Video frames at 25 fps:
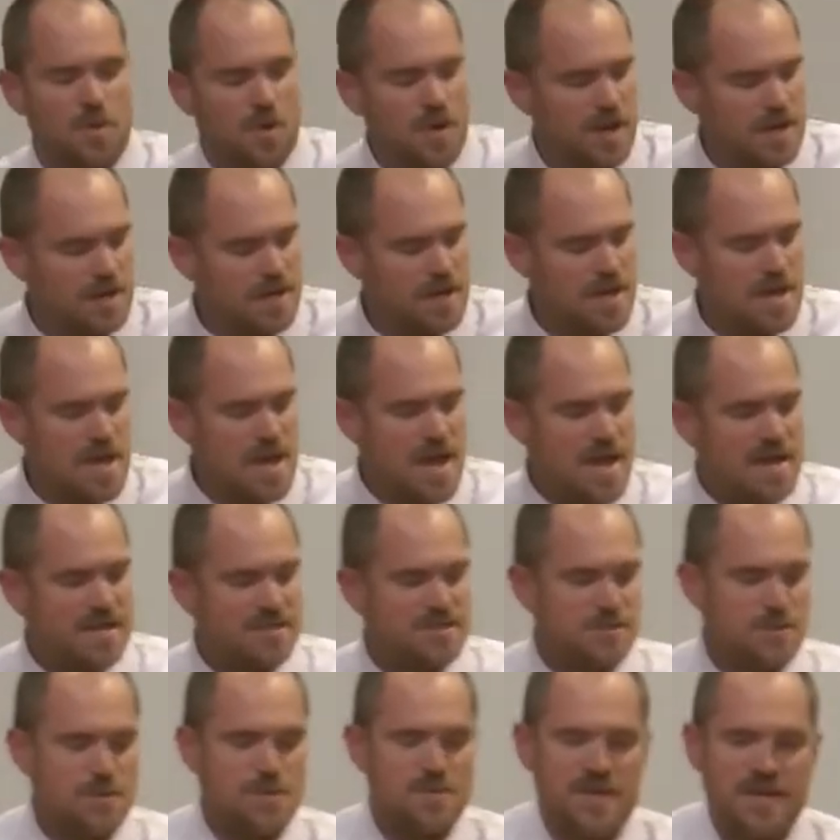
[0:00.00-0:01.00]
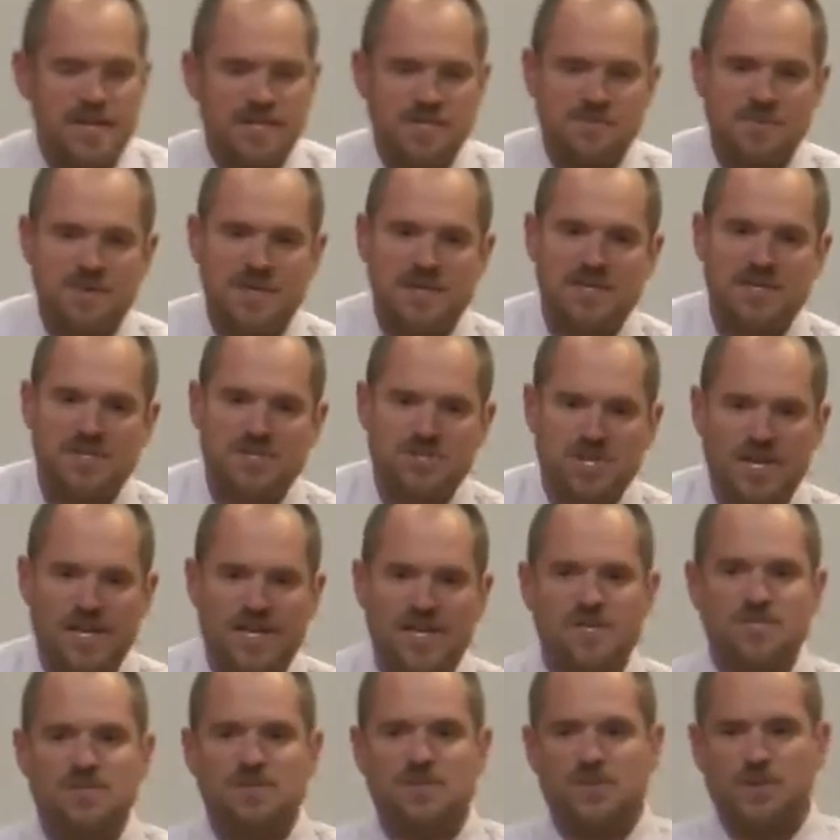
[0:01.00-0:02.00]
on and so things begin to
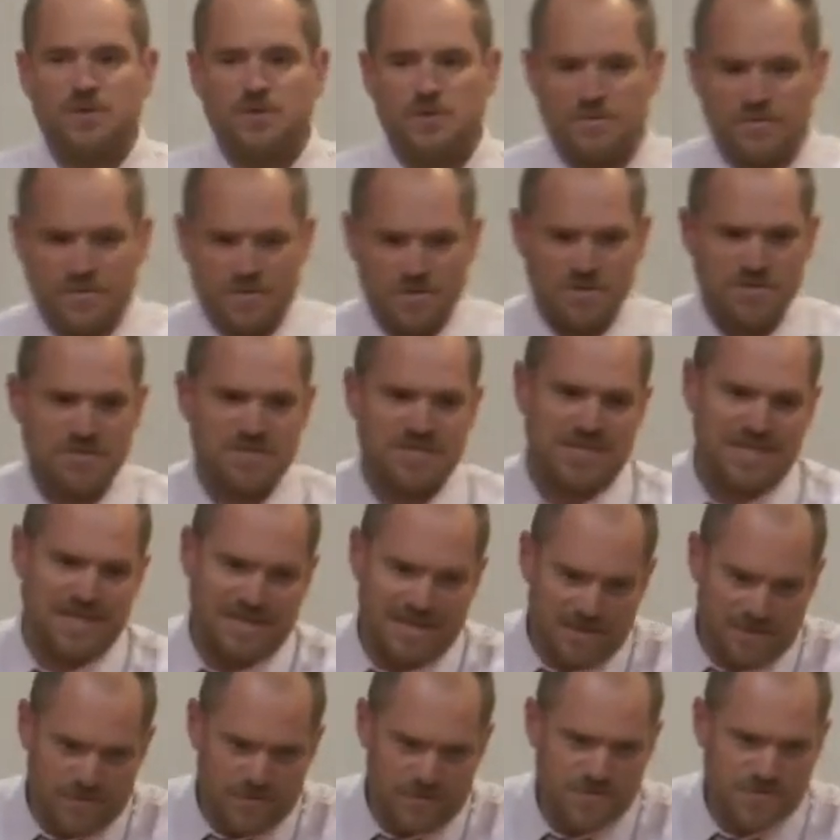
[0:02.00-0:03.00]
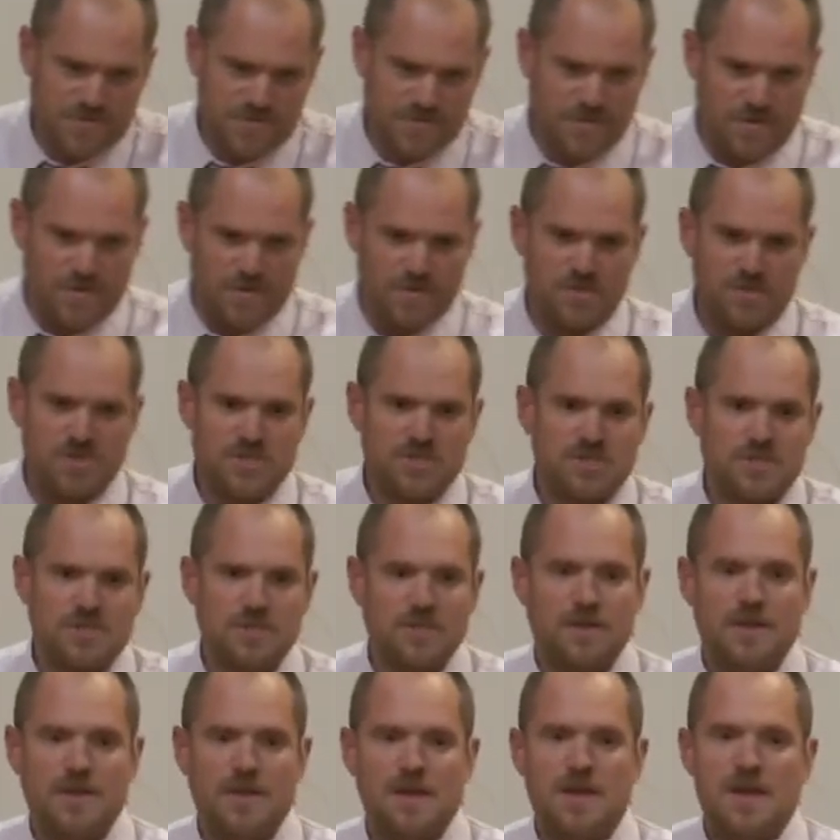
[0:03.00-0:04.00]
change at the university levels first
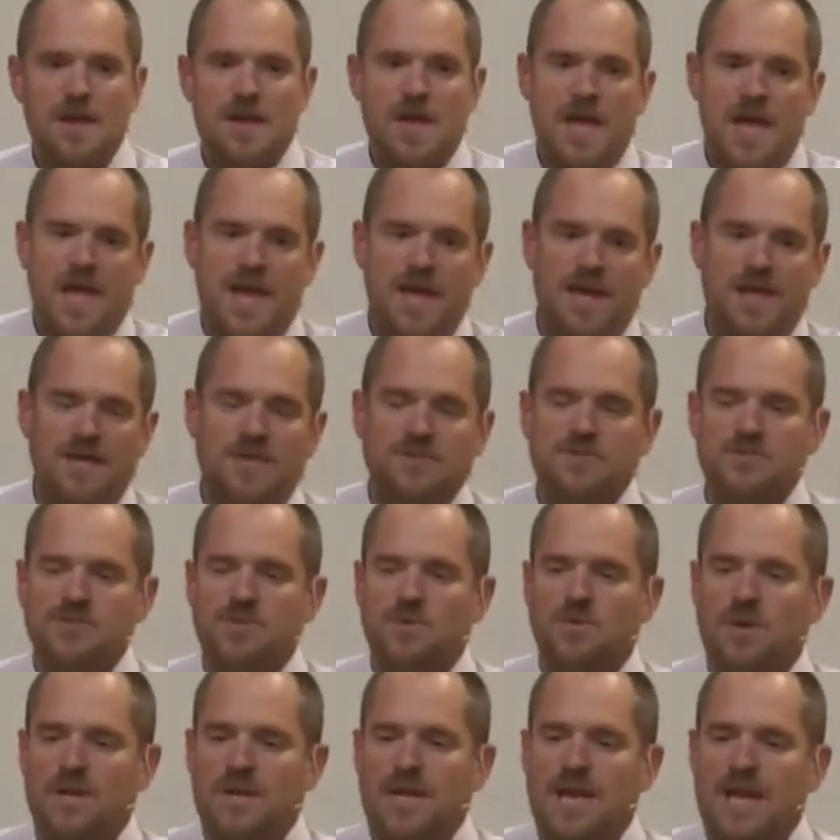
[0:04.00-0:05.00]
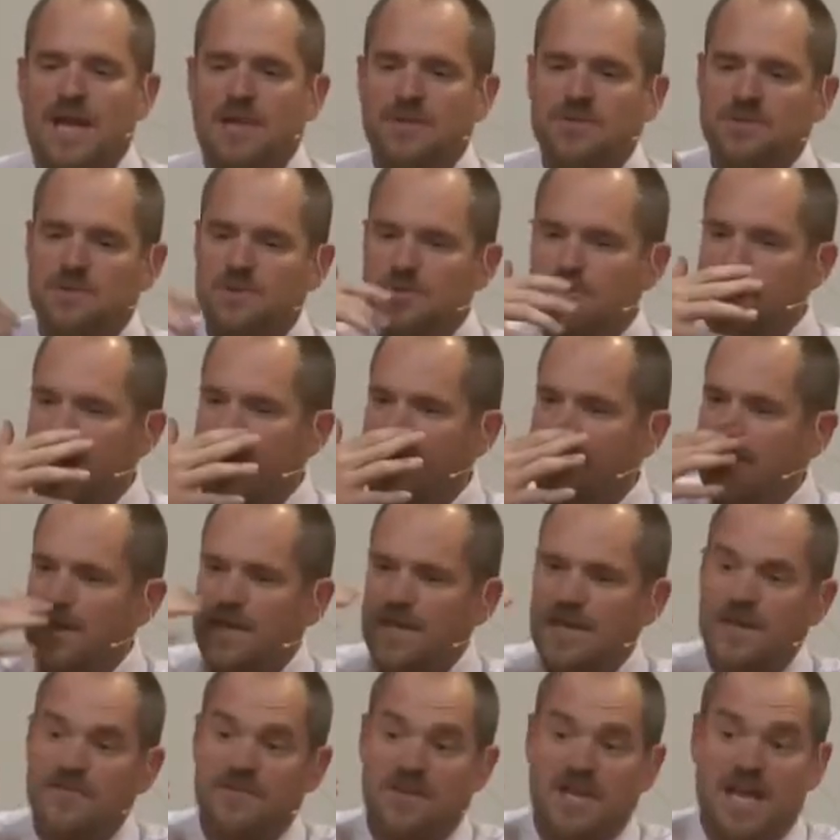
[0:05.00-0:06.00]
and so an, so you have a
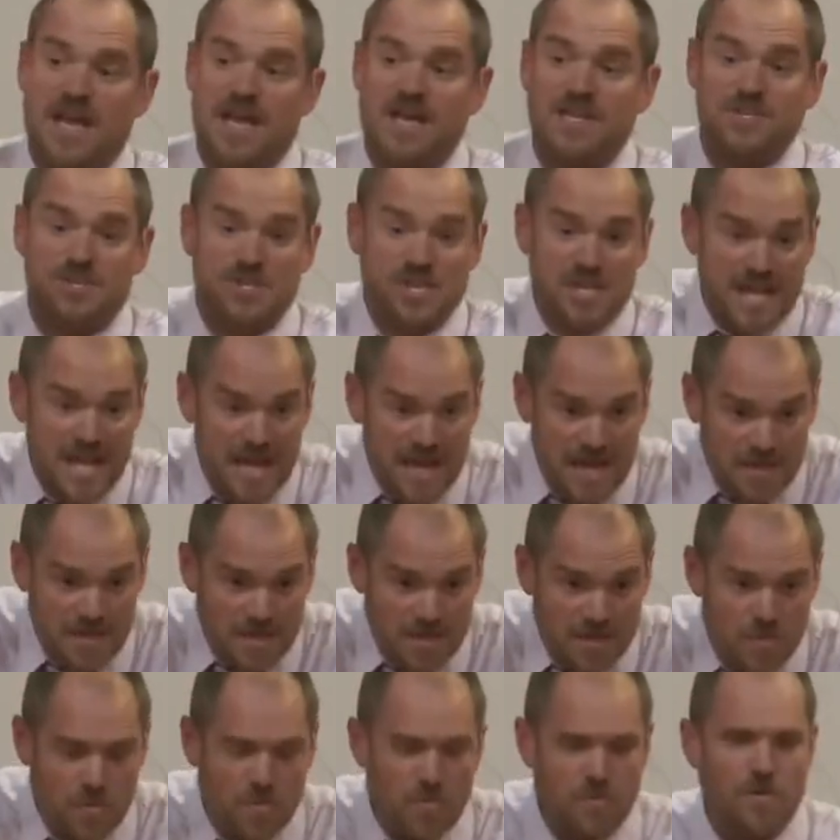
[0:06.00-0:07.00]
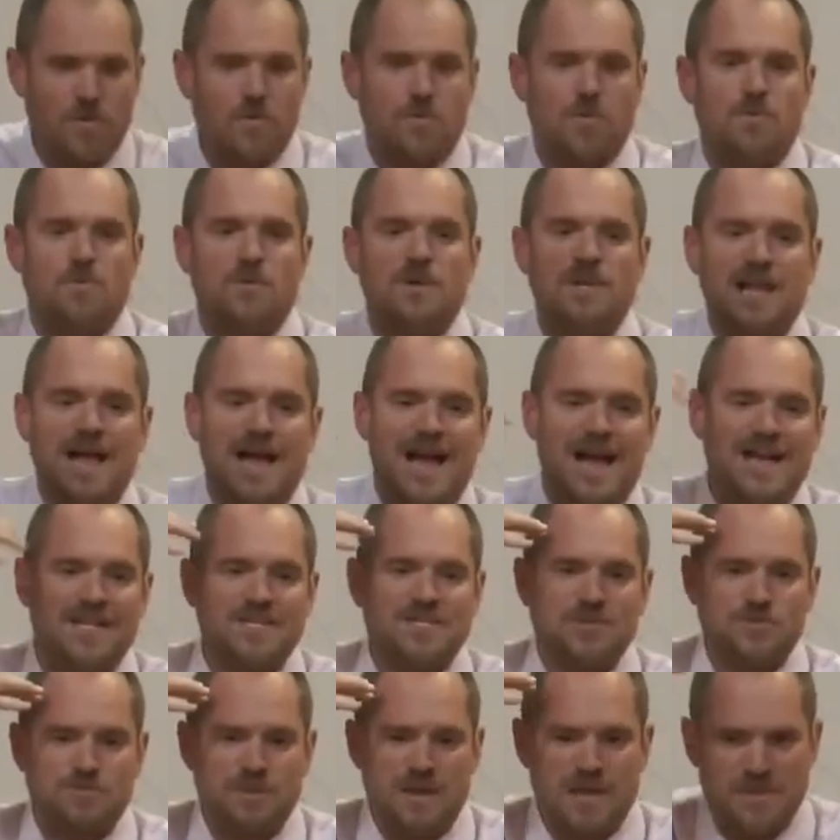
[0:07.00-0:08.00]
kind of an educated quote unquote
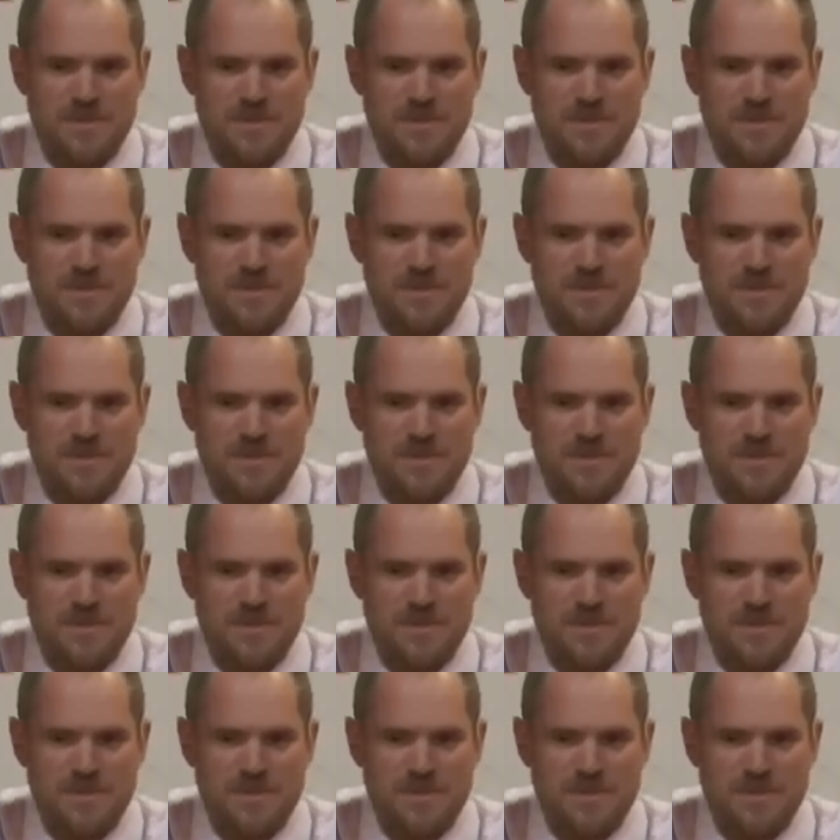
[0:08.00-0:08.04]
class who may